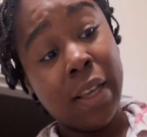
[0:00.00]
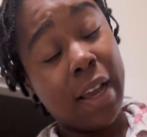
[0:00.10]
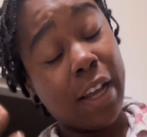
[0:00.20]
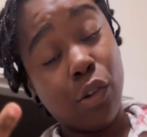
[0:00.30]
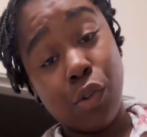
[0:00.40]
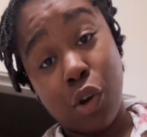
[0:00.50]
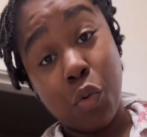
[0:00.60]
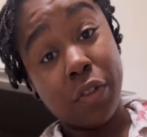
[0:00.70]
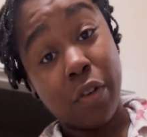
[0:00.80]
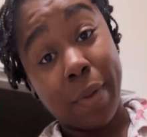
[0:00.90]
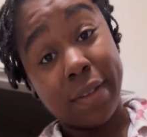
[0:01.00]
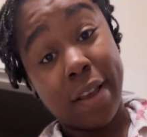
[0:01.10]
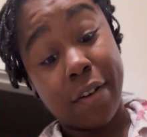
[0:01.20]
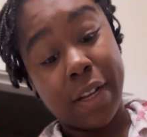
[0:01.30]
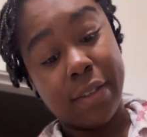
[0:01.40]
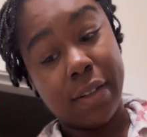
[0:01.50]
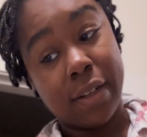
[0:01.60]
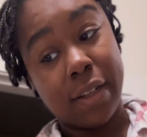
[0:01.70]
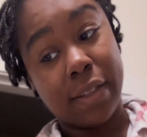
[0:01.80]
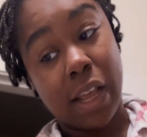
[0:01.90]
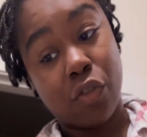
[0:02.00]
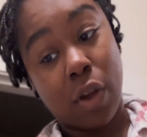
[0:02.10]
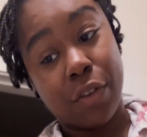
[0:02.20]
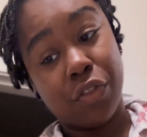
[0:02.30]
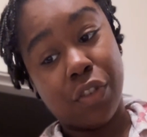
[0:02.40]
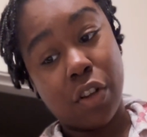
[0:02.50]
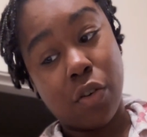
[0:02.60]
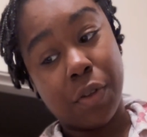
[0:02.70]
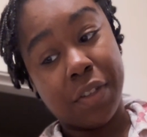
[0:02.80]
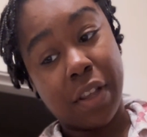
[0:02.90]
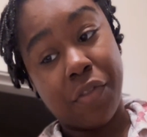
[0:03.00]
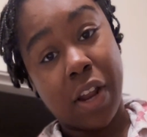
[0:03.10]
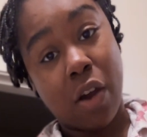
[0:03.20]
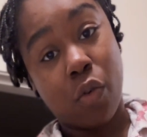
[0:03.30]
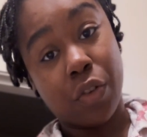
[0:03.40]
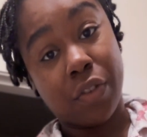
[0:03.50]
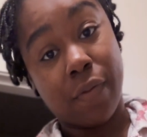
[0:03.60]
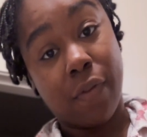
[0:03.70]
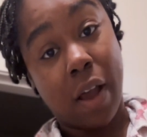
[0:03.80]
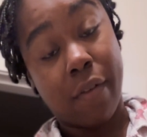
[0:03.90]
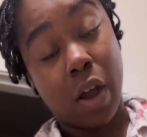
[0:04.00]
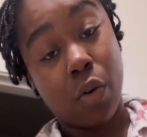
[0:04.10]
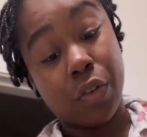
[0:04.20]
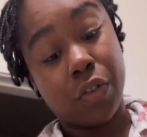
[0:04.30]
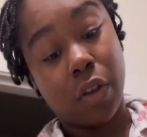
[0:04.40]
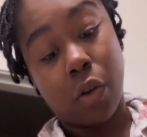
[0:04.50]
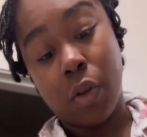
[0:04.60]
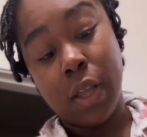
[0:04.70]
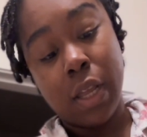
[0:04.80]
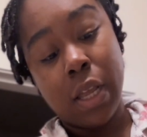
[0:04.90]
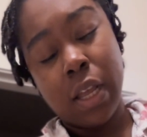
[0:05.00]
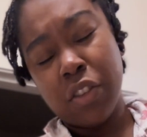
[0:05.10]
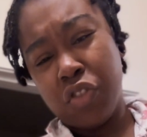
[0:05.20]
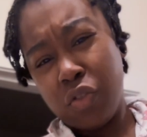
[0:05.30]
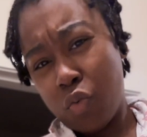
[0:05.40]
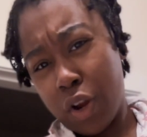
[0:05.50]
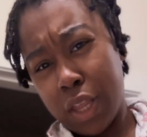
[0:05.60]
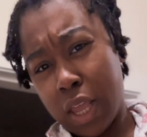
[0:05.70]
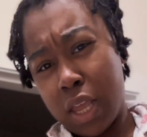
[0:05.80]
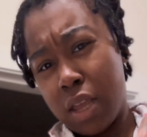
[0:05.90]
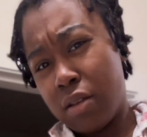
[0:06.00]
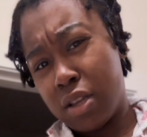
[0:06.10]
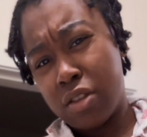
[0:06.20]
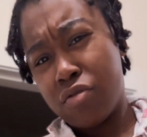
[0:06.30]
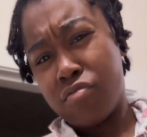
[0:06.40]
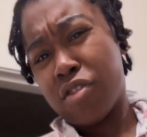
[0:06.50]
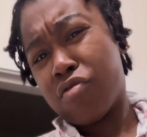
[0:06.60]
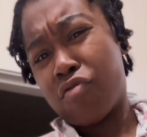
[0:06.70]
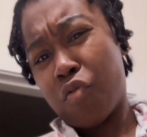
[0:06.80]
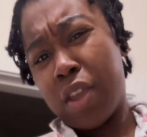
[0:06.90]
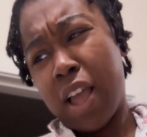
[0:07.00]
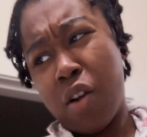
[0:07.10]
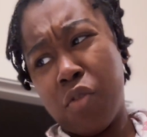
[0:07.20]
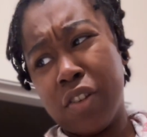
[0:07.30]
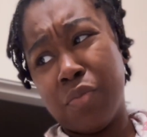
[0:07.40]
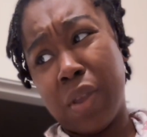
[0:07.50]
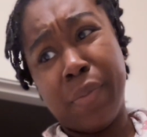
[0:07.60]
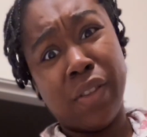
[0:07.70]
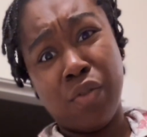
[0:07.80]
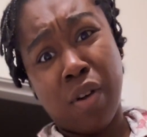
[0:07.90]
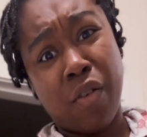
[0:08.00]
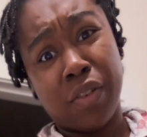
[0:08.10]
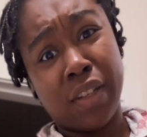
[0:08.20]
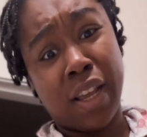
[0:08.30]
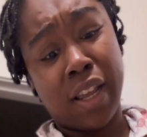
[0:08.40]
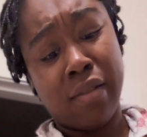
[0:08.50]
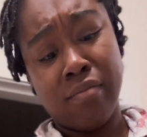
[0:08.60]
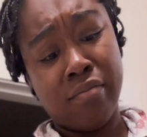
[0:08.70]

I don't know what's on my Saturday and Sunday schedule. I just know it's 7 hours, then 5 hours. So just working 3 hours, maybe 2 hours a day.